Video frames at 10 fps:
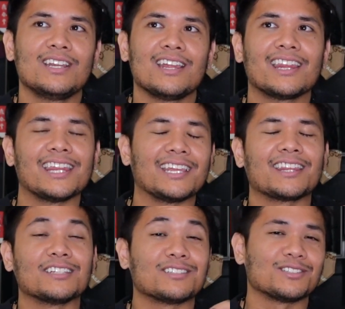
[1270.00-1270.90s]
think
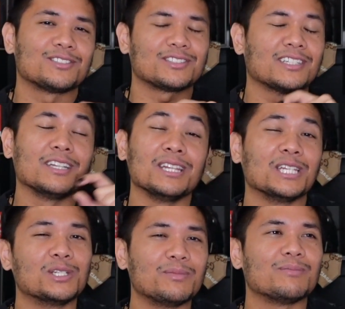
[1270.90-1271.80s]
that there's just a
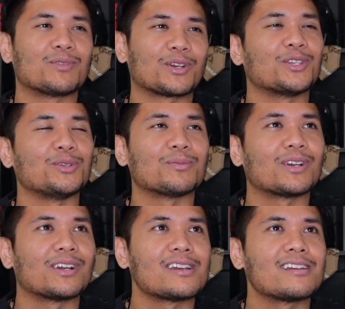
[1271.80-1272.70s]
little bit more
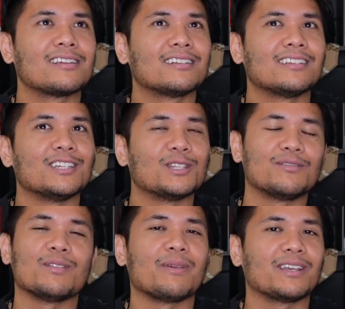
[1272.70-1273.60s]
humor in the
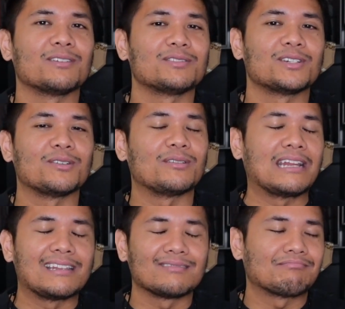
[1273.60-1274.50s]
flamenco tote.
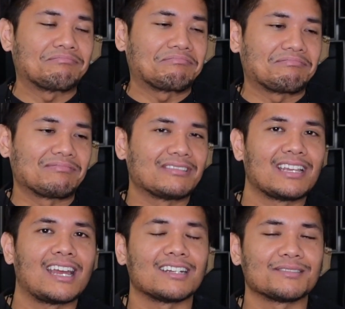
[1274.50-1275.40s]
I,
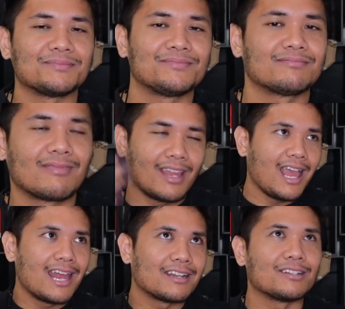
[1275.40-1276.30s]
I don't know.
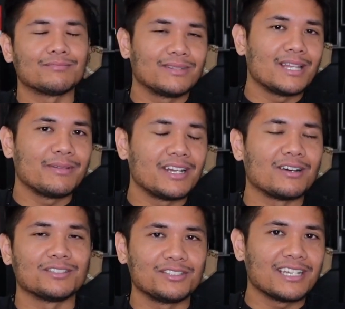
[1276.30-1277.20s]
I don't know, but let me
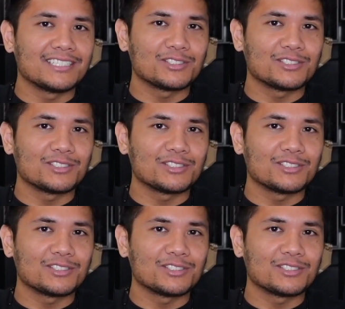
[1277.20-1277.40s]
know. Do you guys